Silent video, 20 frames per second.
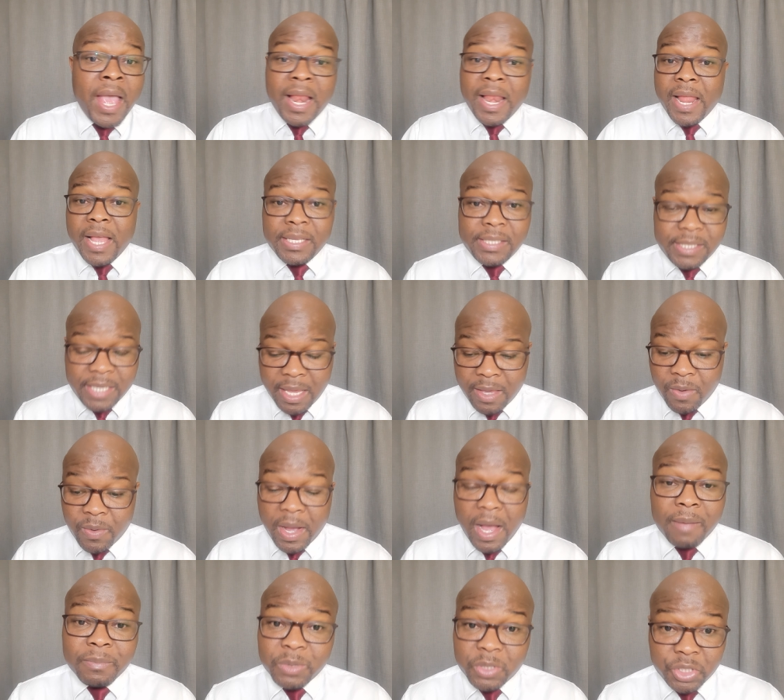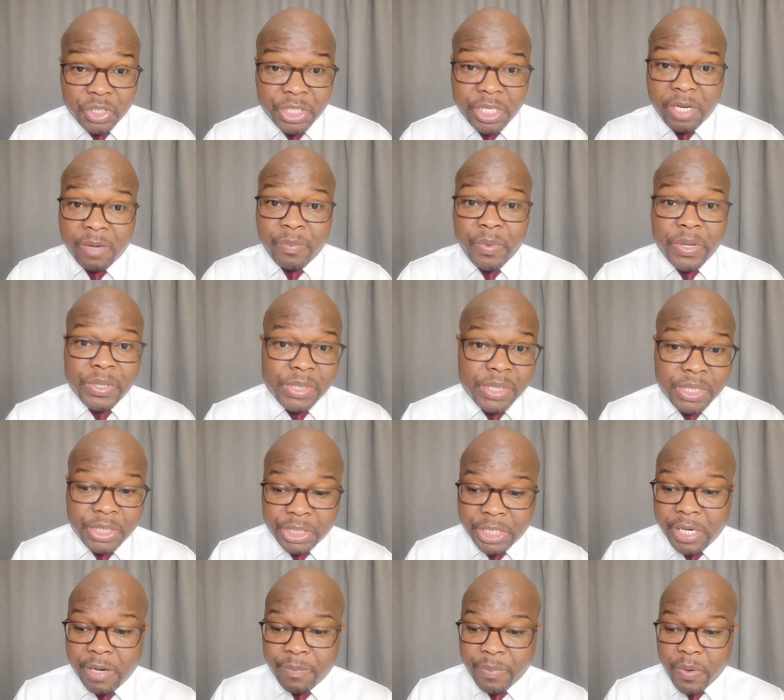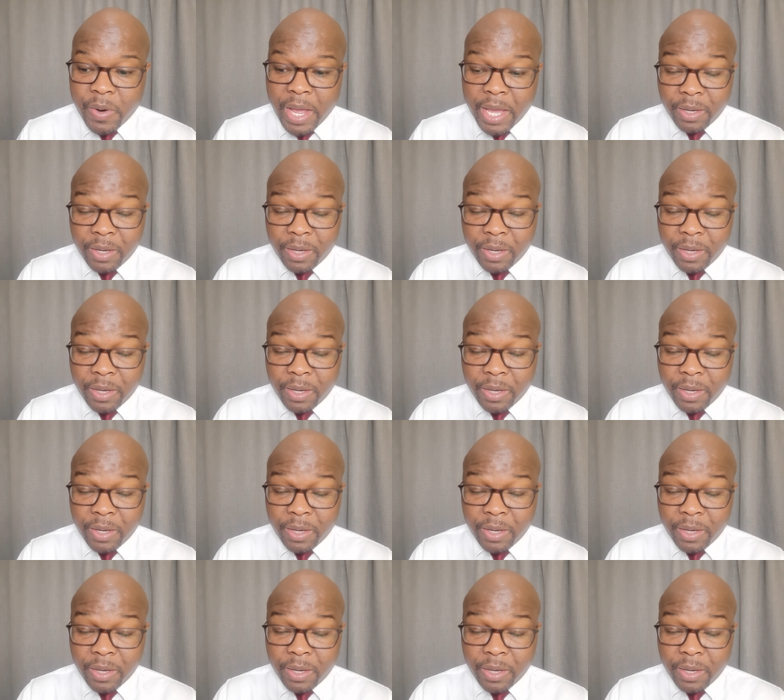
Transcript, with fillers: Let's say you come to Shilipo and say, Shilipo,